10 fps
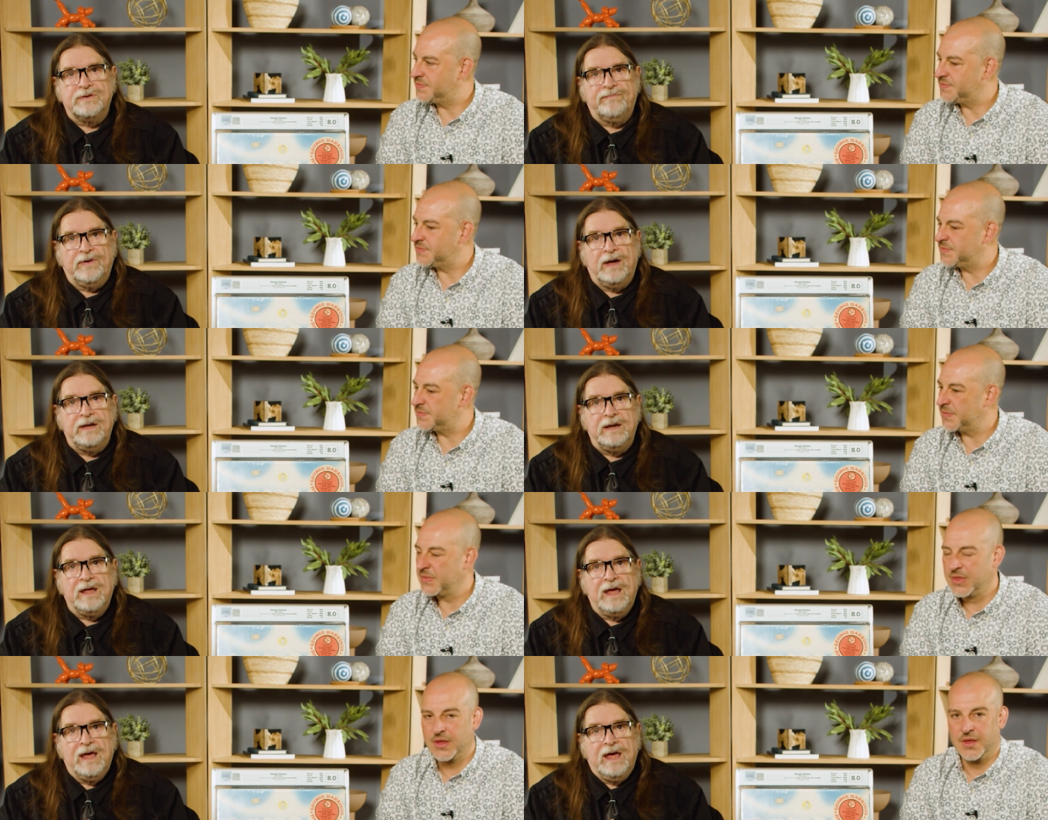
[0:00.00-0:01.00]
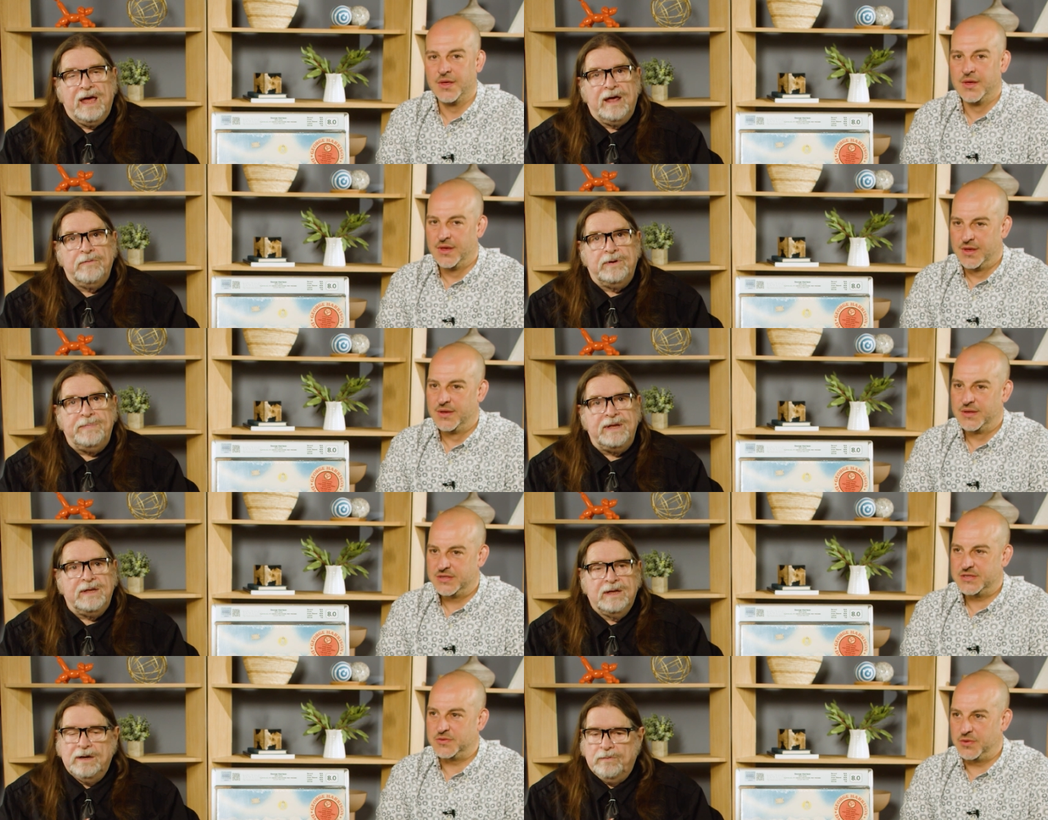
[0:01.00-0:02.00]
Speaker 1: to find. And it would
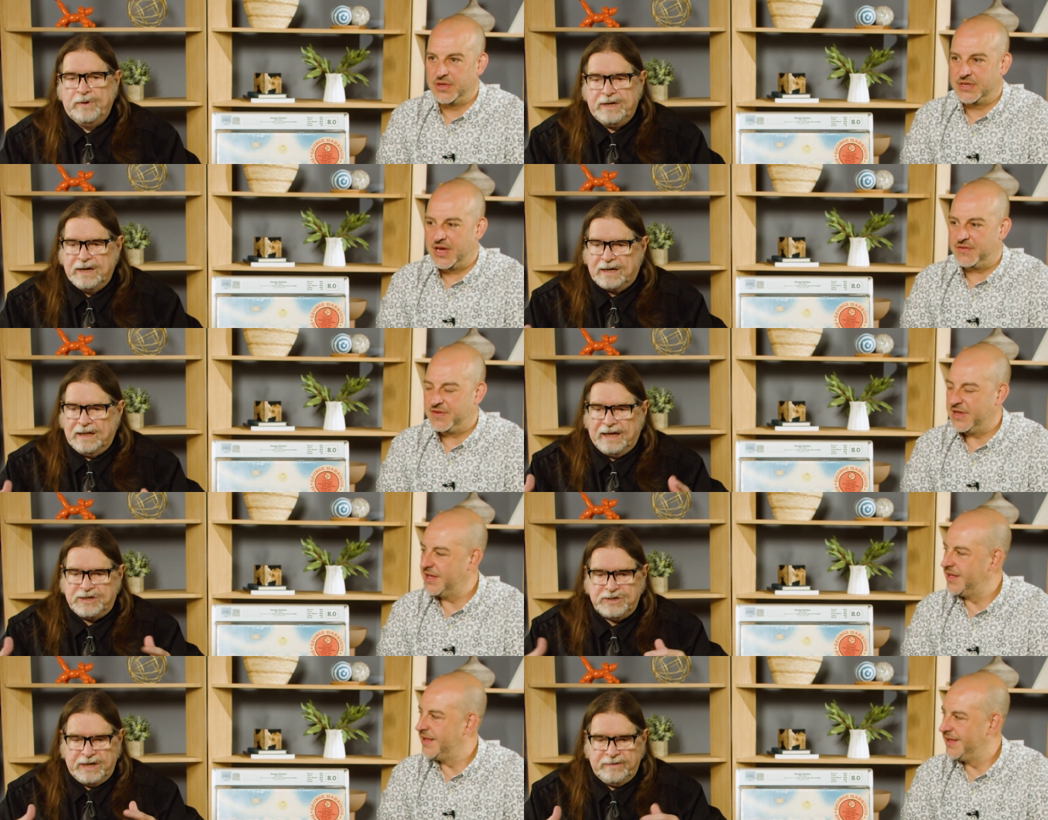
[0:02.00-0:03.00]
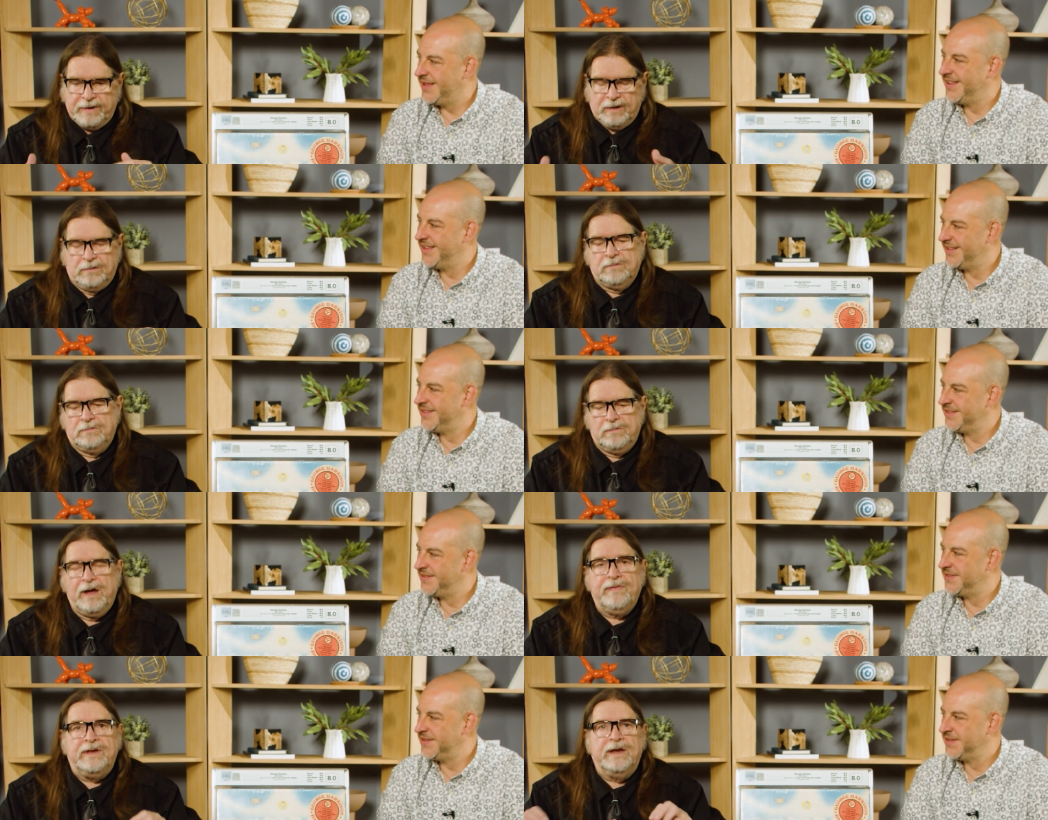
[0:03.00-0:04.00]
be, really we get a collection in, we go,
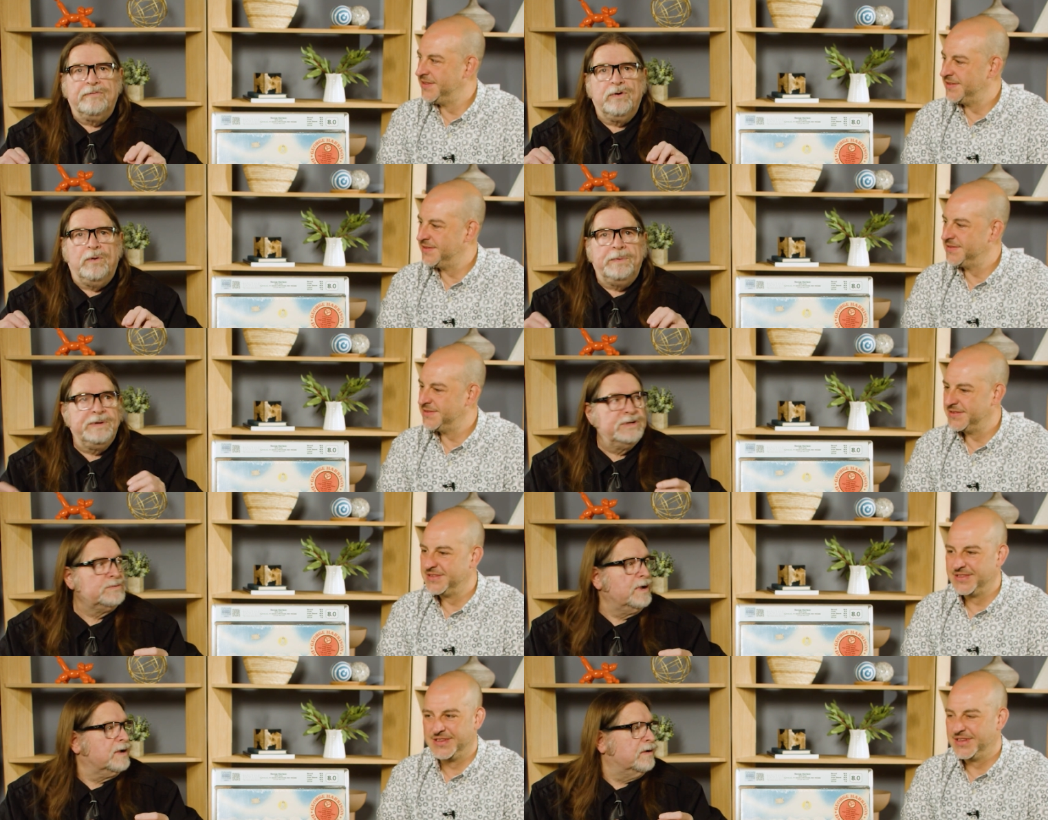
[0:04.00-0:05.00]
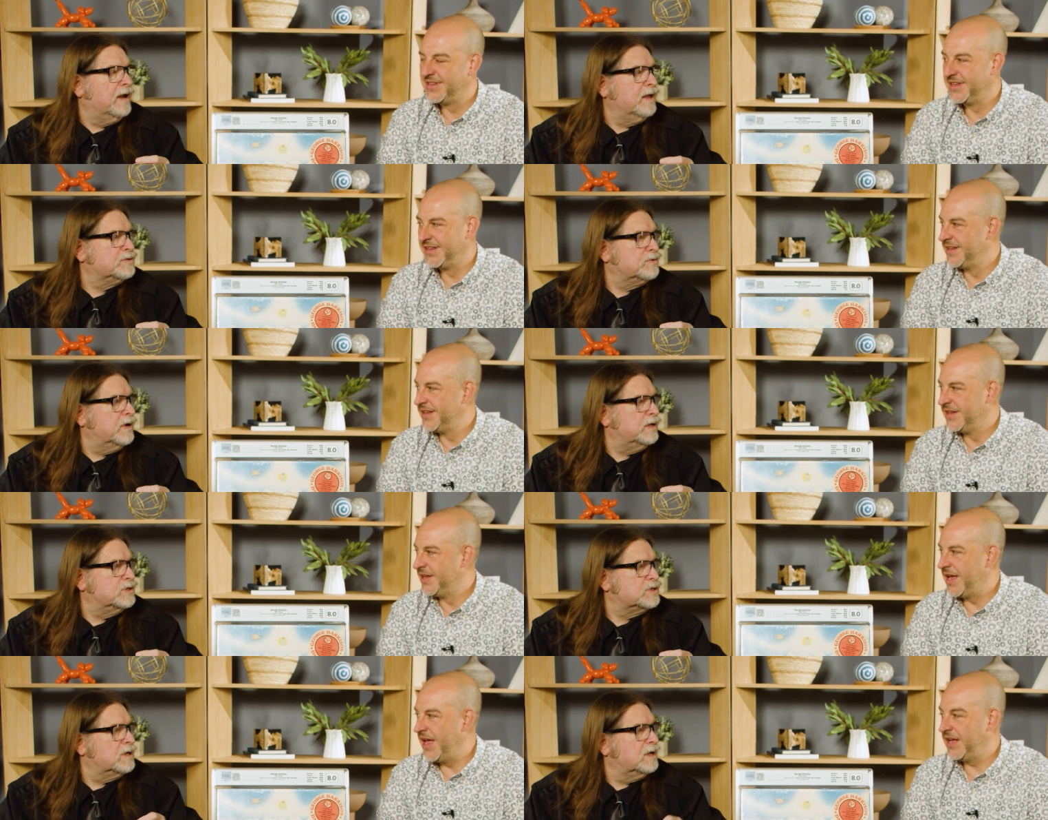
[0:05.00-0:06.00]
wow, they never opened this record. How
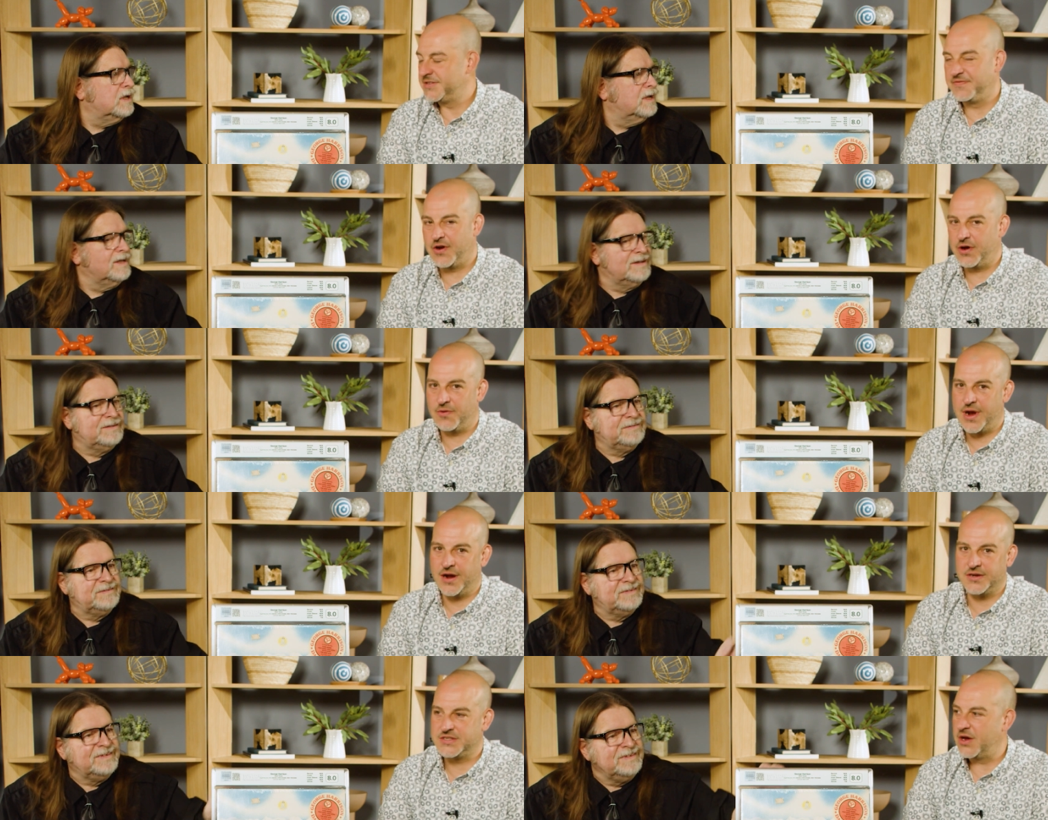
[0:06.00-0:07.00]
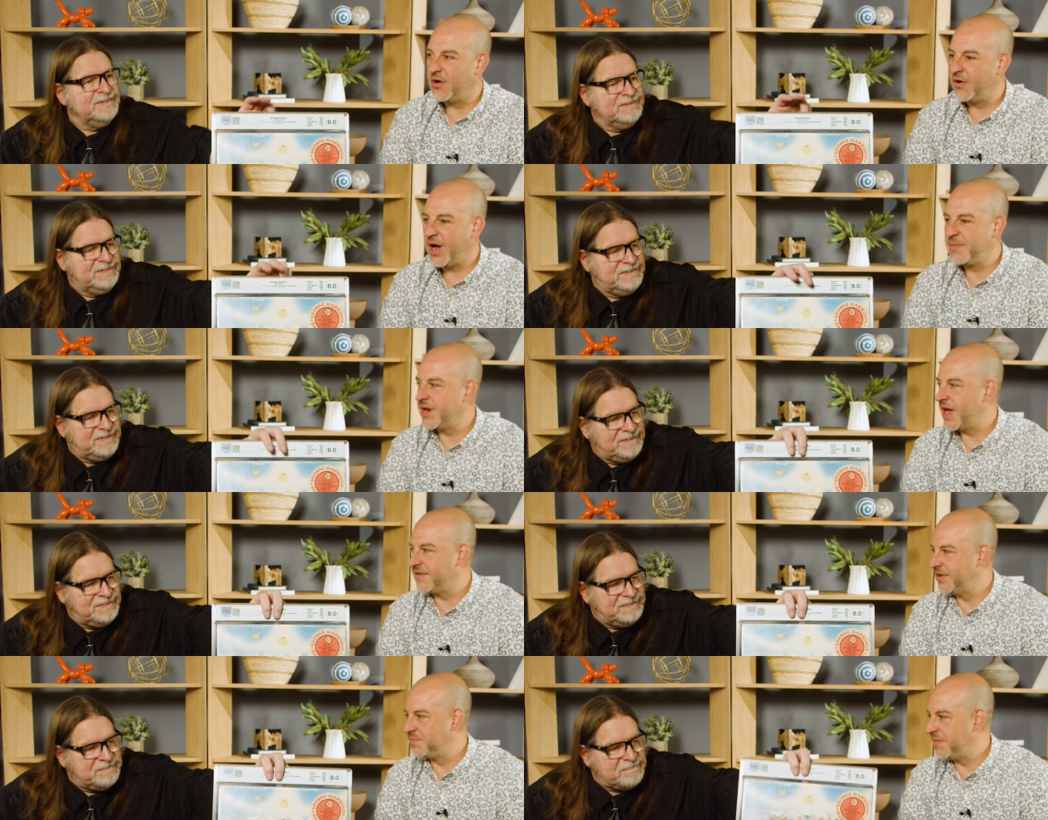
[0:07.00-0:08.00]
strange.
Speaker 2: It's very rare. So, I mean,
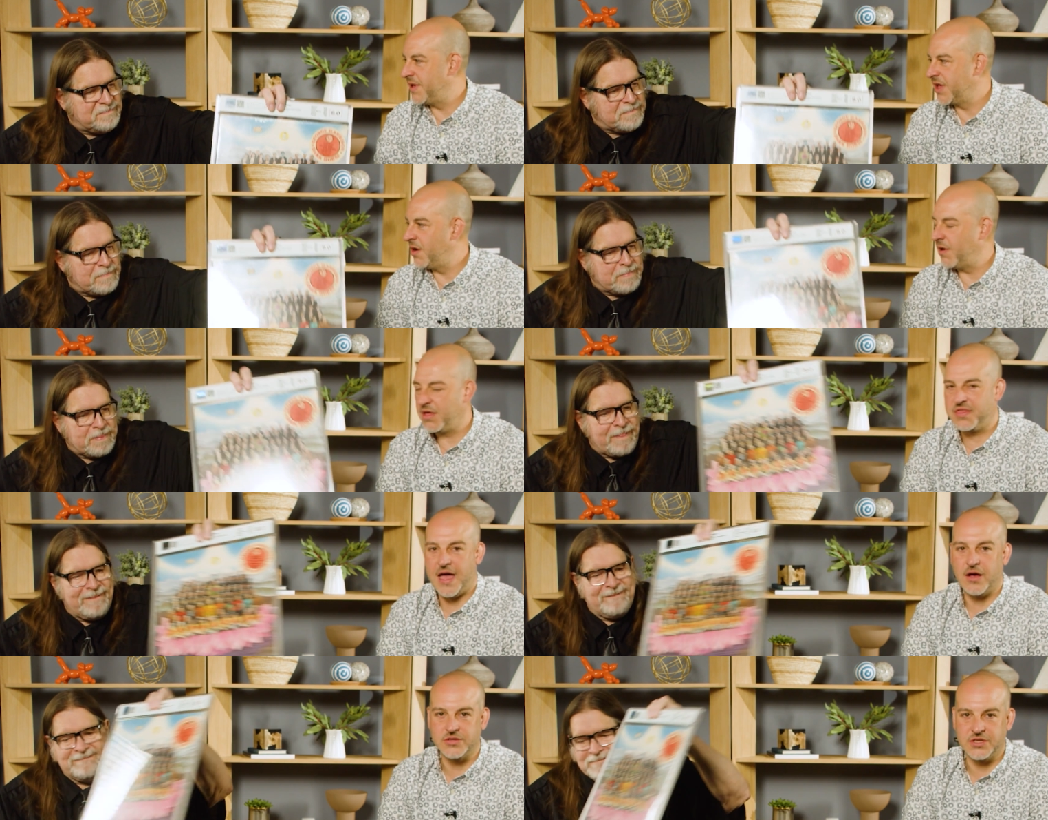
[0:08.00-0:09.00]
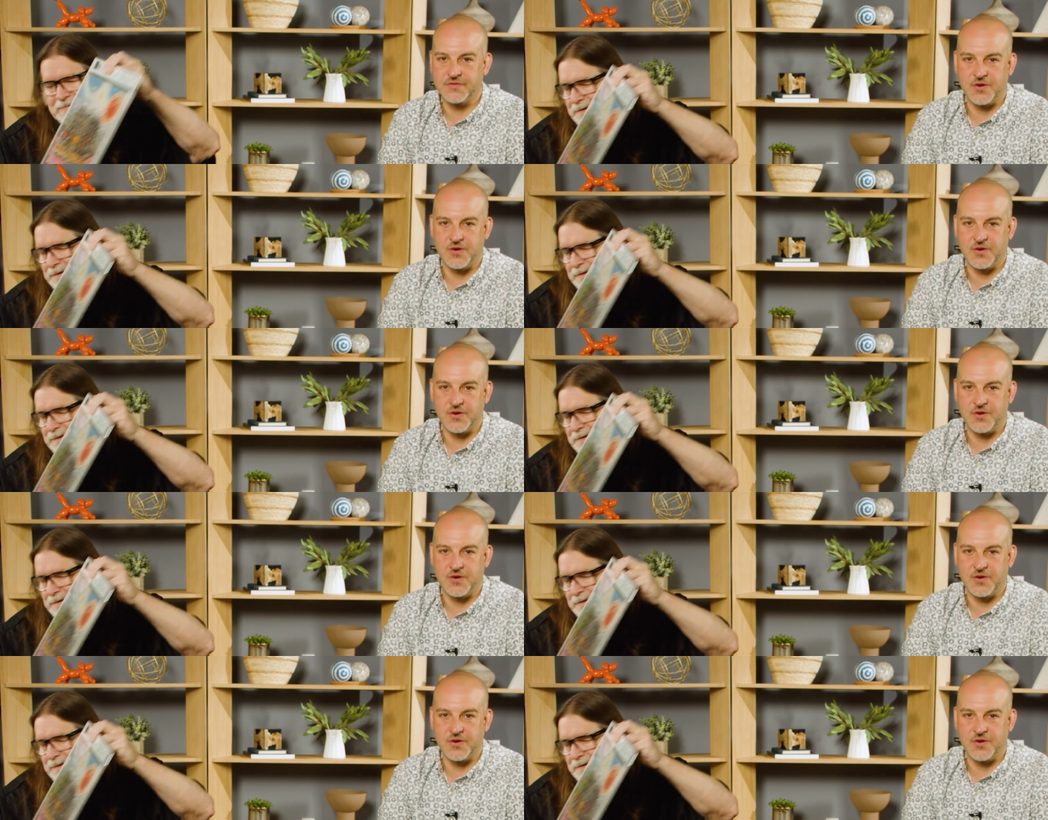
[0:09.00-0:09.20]
out of a, you know, a thousand